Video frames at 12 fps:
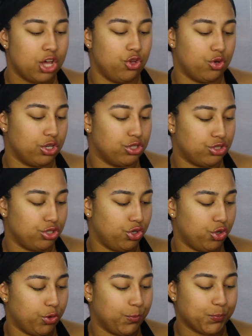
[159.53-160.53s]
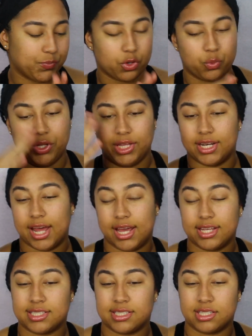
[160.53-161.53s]
You can do really
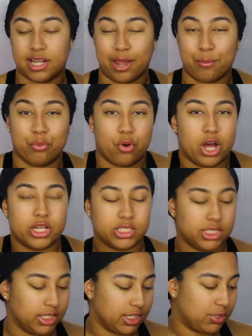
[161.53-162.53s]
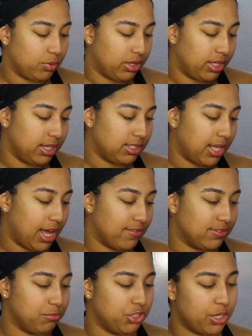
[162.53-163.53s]
nice like bronzy looks with this. They
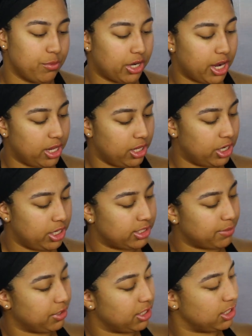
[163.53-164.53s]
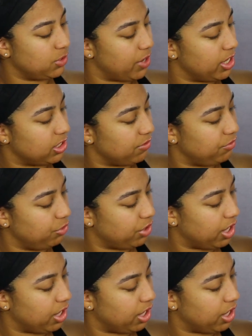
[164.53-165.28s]
have some shimmer colors. I'm going to swatch a few